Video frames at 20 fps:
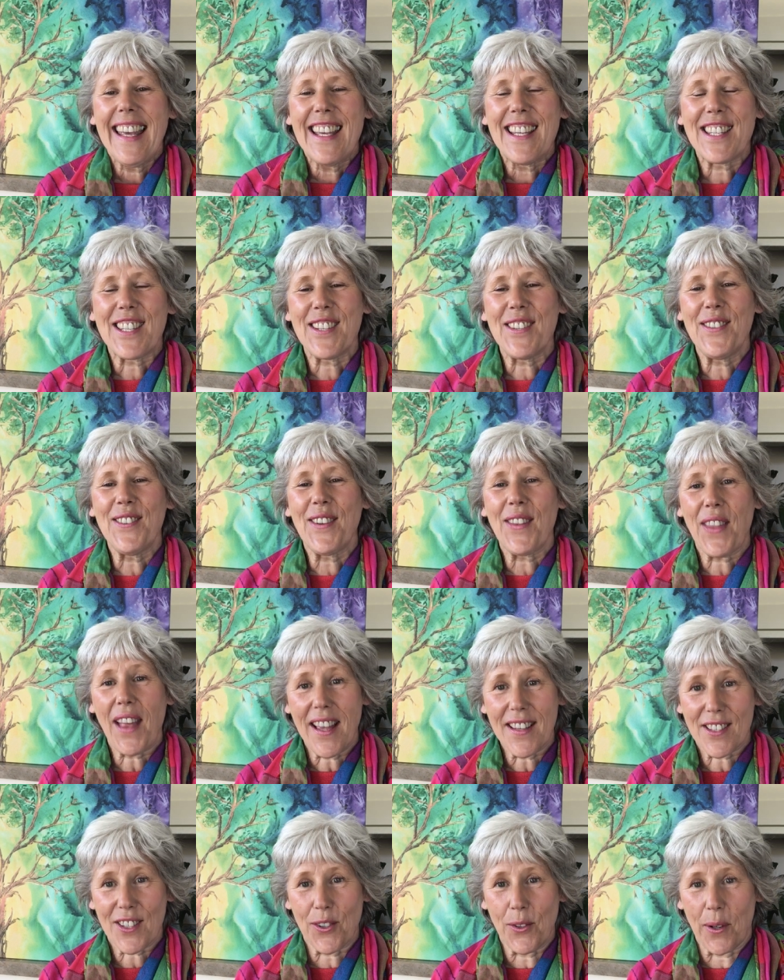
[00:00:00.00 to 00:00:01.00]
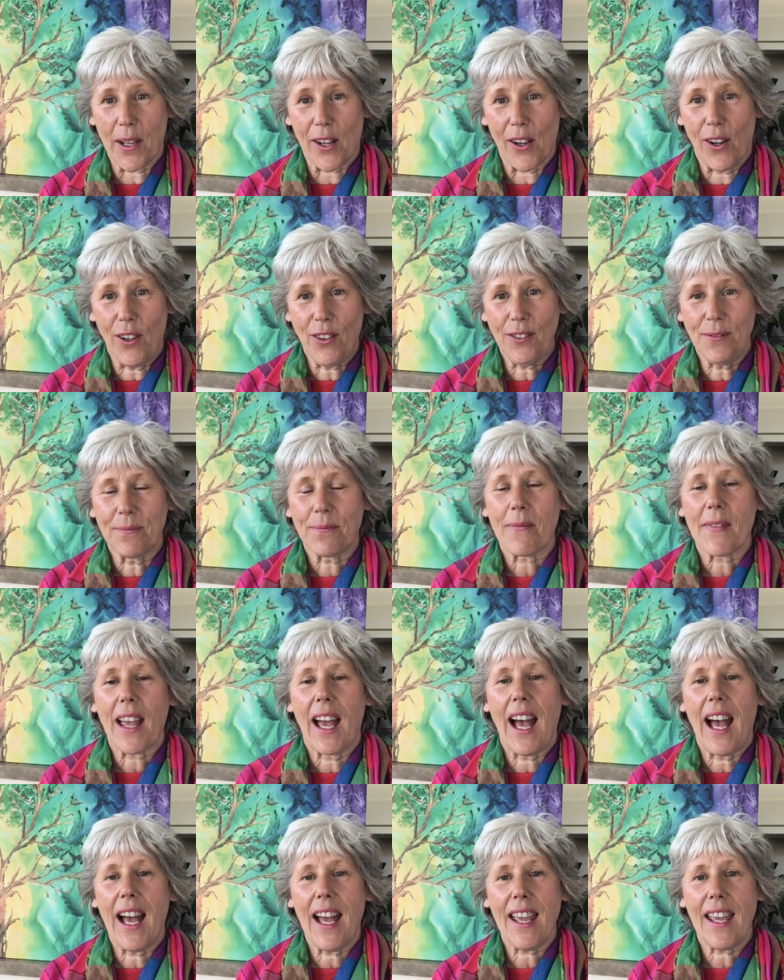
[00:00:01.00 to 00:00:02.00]
So that's going on.
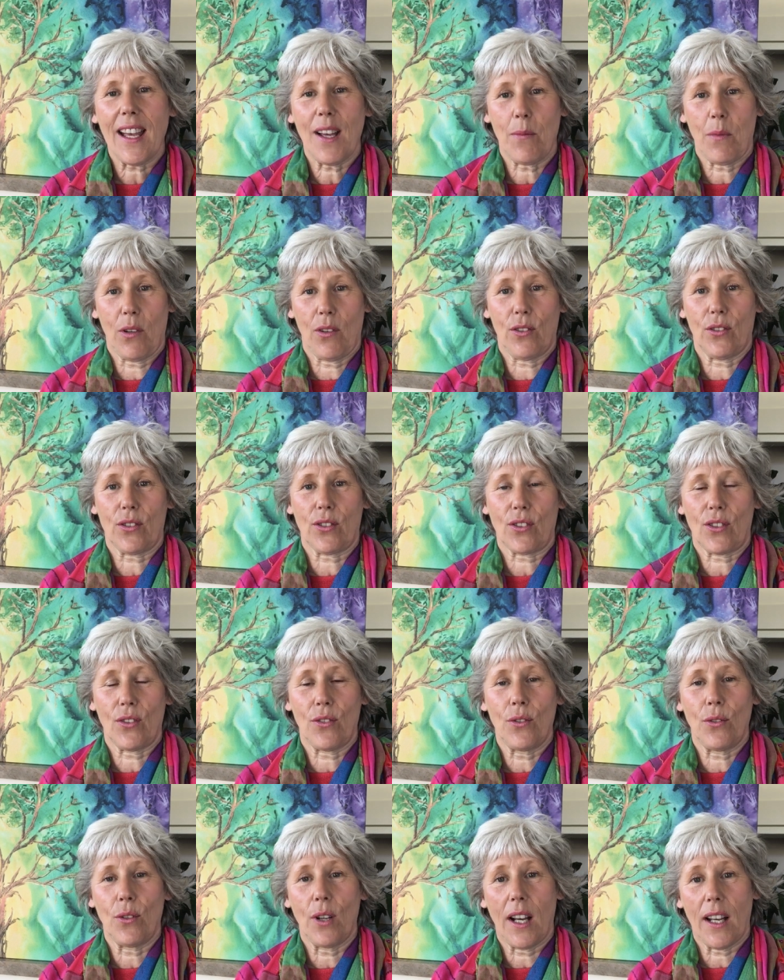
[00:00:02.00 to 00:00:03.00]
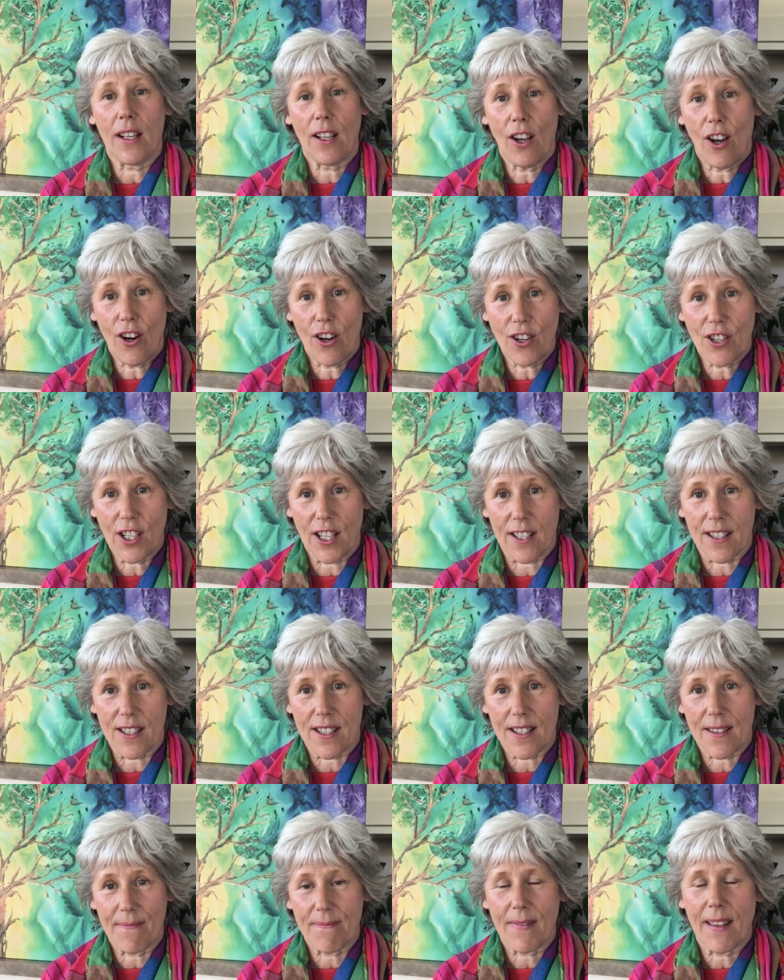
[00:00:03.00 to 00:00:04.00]
I am also an
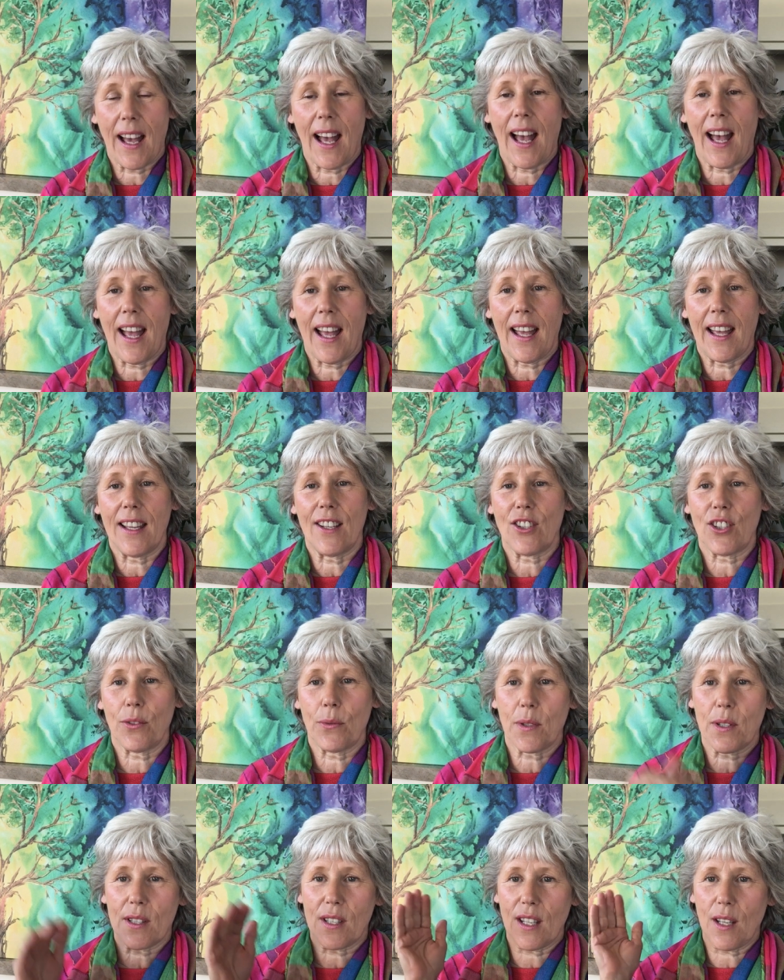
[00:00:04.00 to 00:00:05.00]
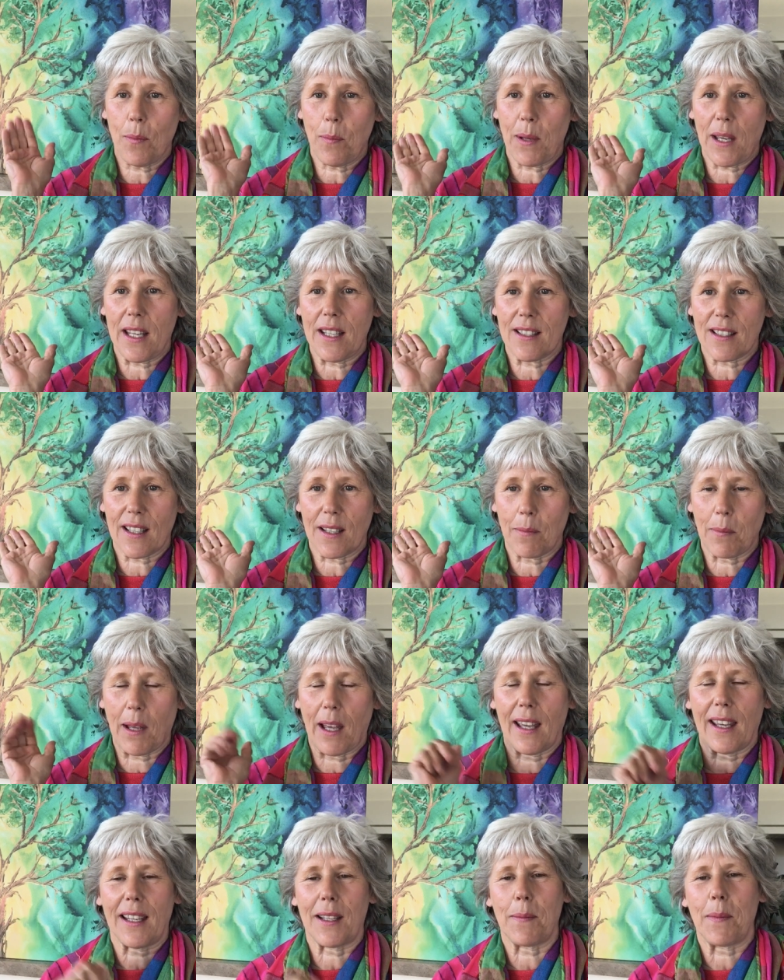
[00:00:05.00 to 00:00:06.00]
artist, and you will see a painting
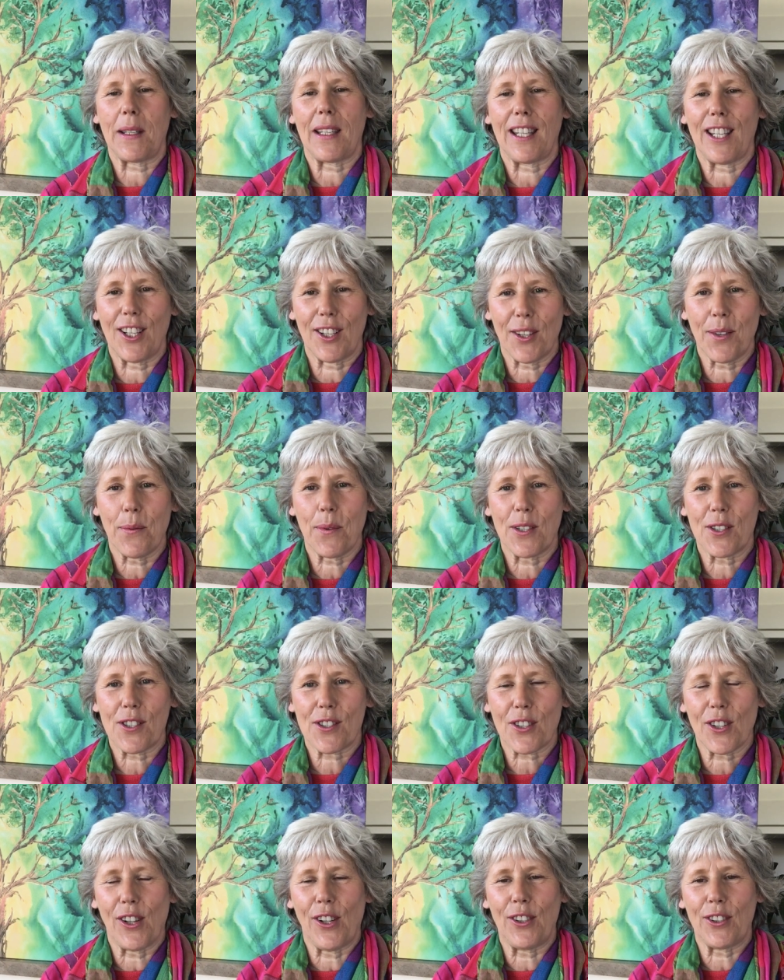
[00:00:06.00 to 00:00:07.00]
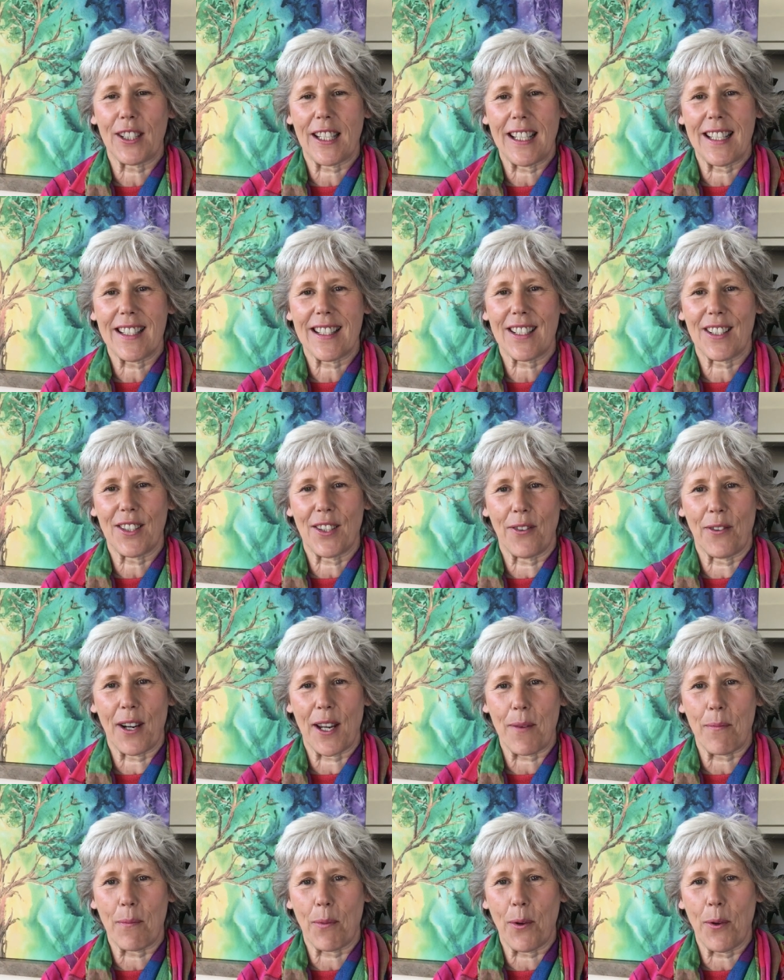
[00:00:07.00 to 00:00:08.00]
behind me here which is called Into the
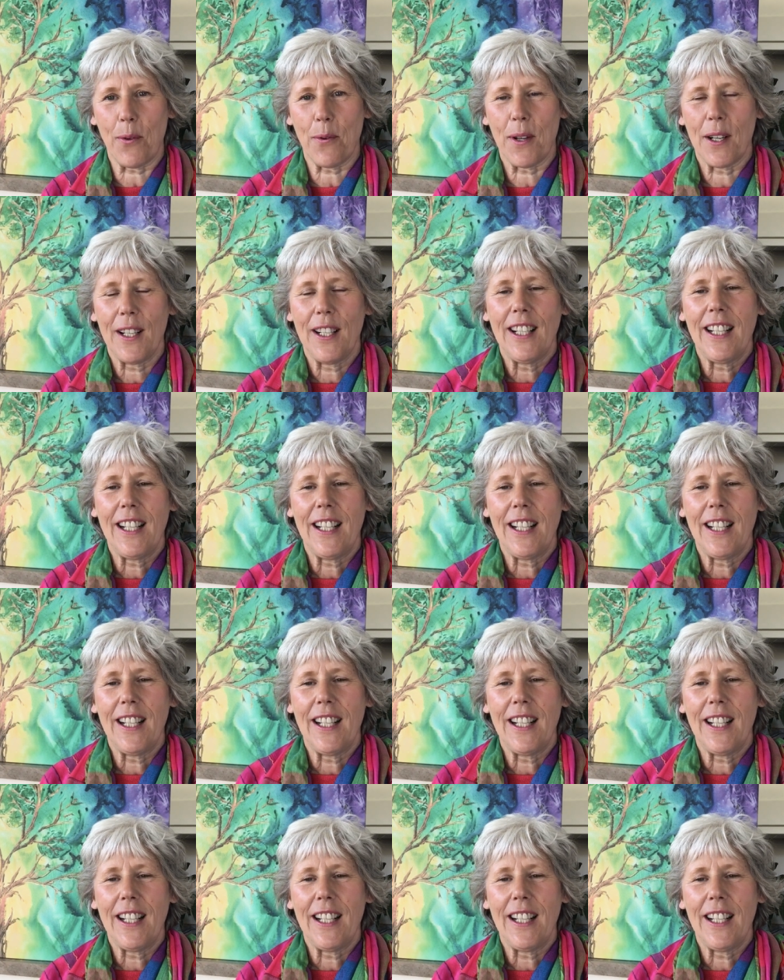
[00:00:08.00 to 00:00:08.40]
Rainbow.